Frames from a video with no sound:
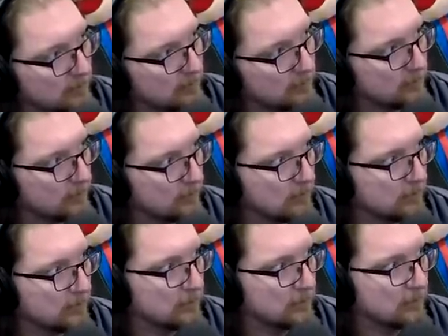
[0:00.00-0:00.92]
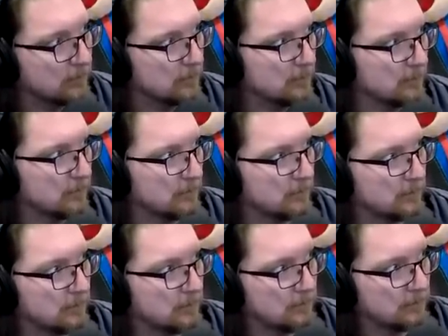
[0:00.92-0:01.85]

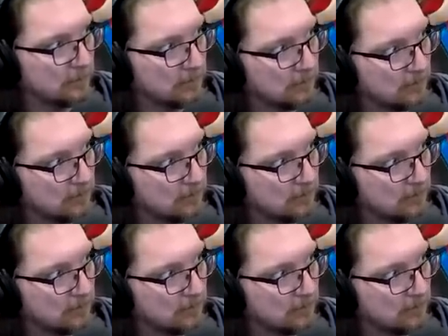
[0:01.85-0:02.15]
No words are spoken by the person on screen.